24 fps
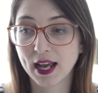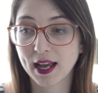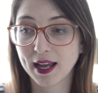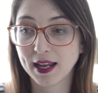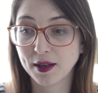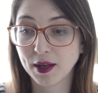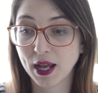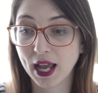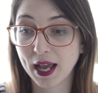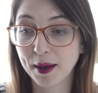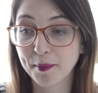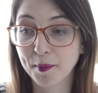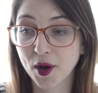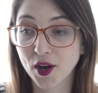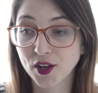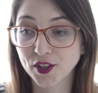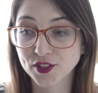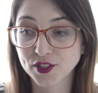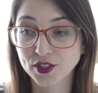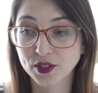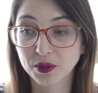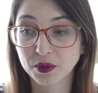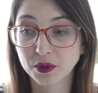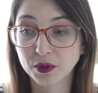I am
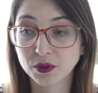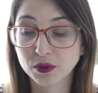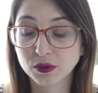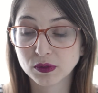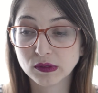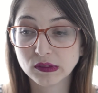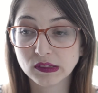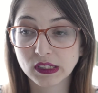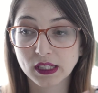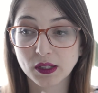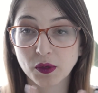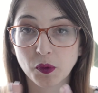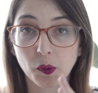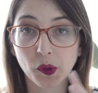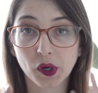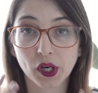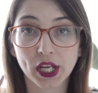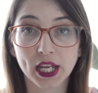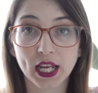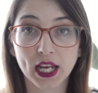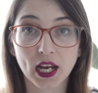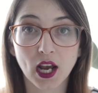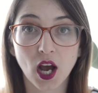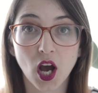also like
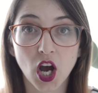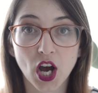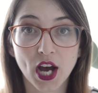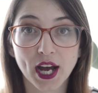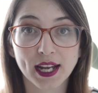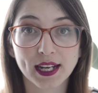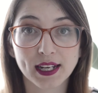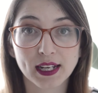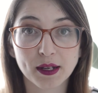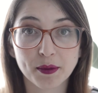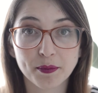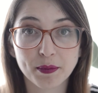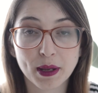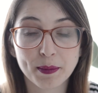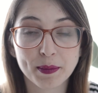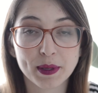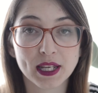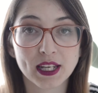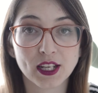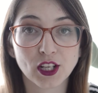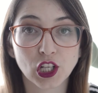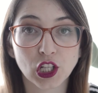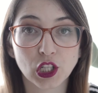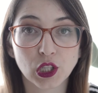working on
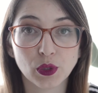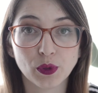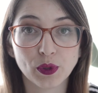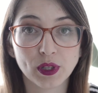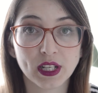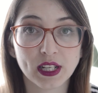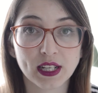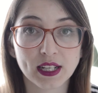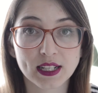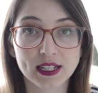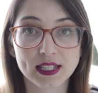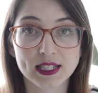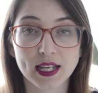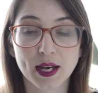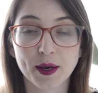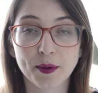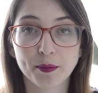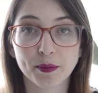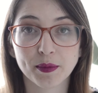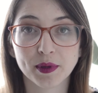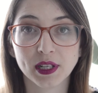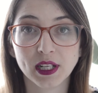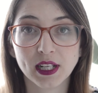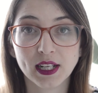maybe including
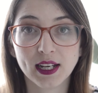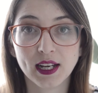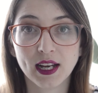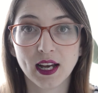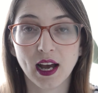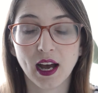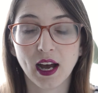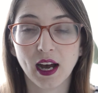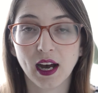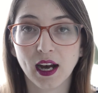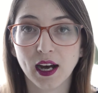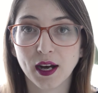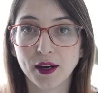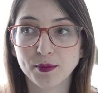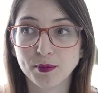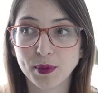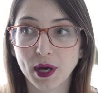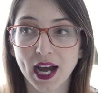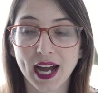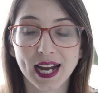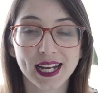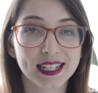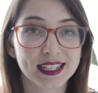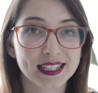some
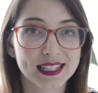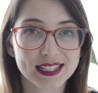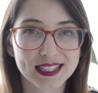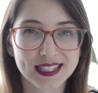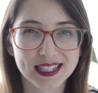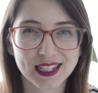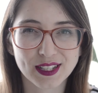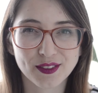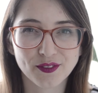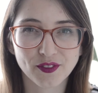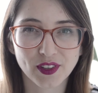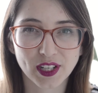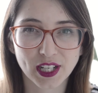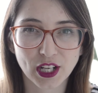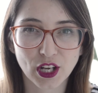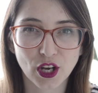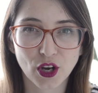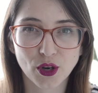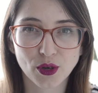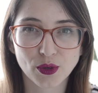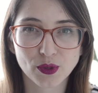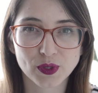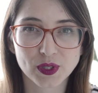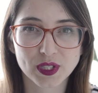behind the scene
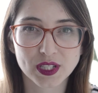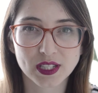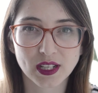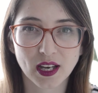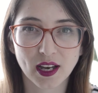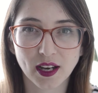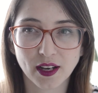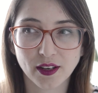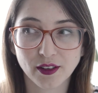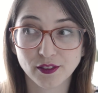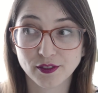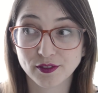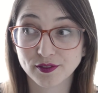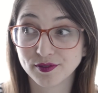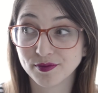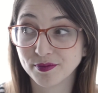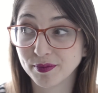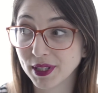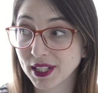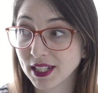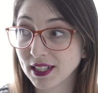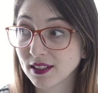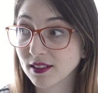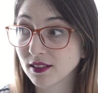videos of
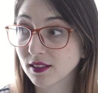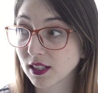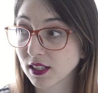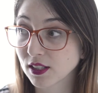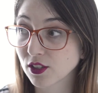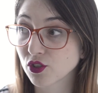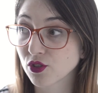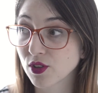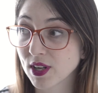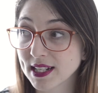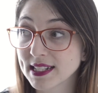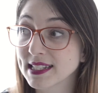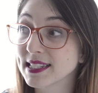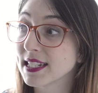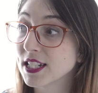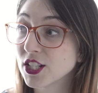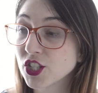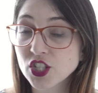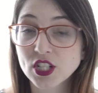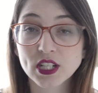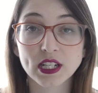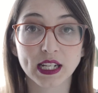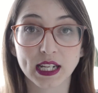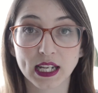me like
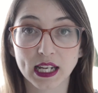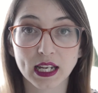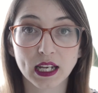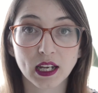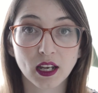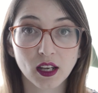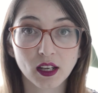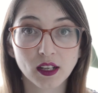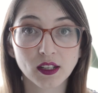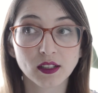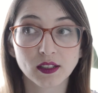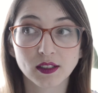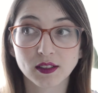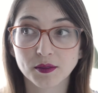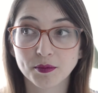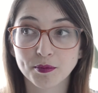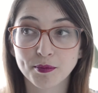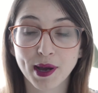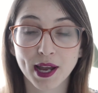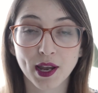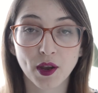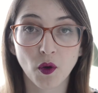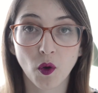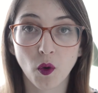transitioning
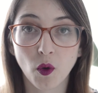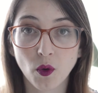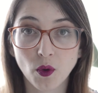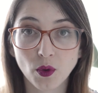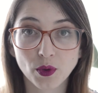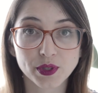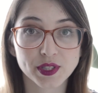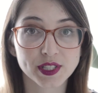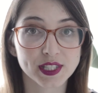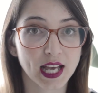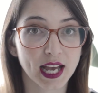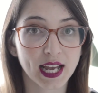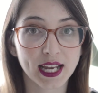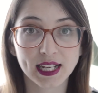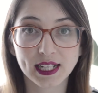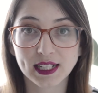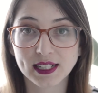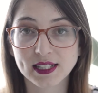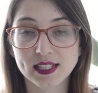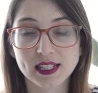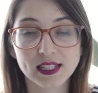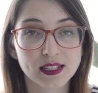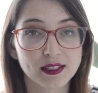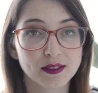my whole
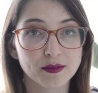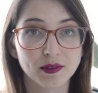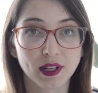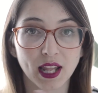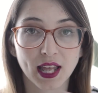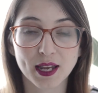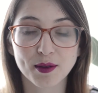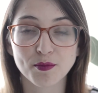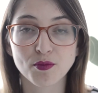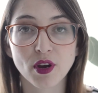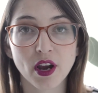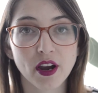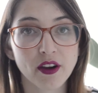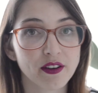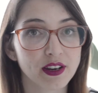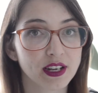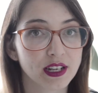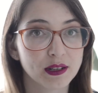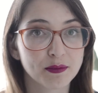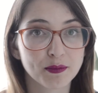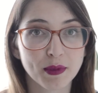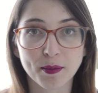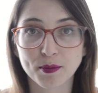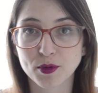site and
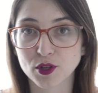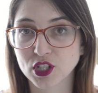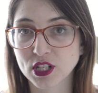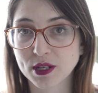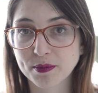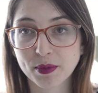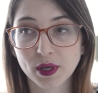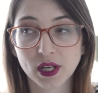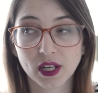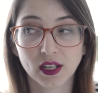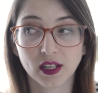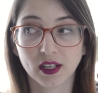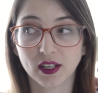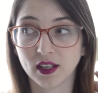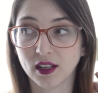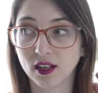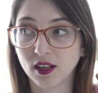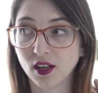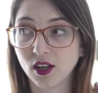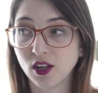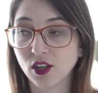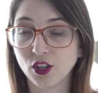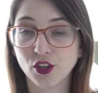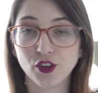library and membership
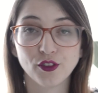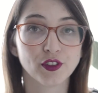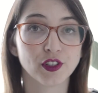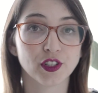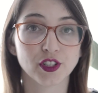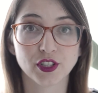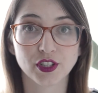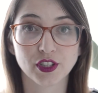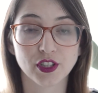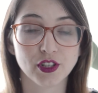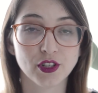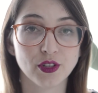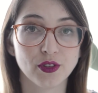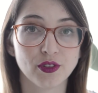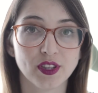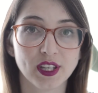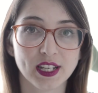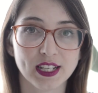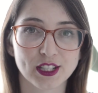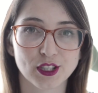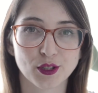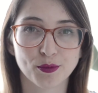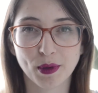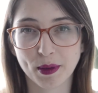all over to the new
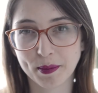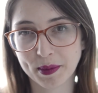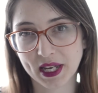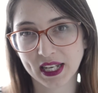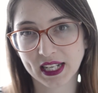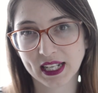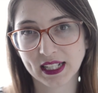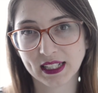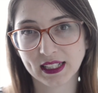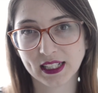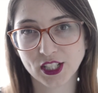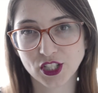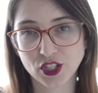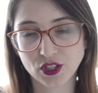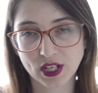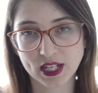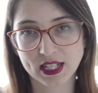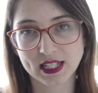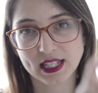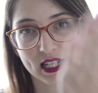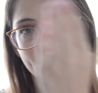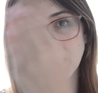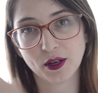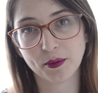thing. So maybe I can let you
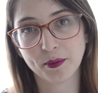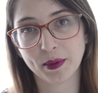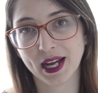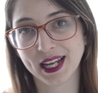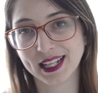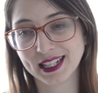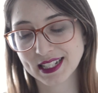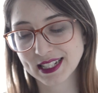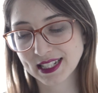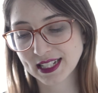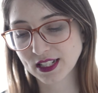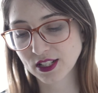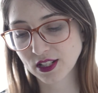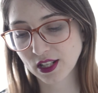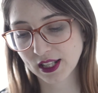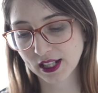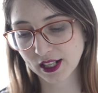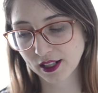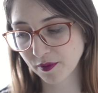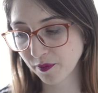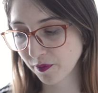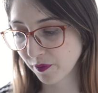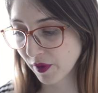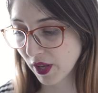guys in on behind the scenes on
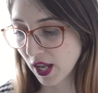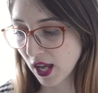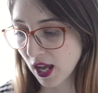there.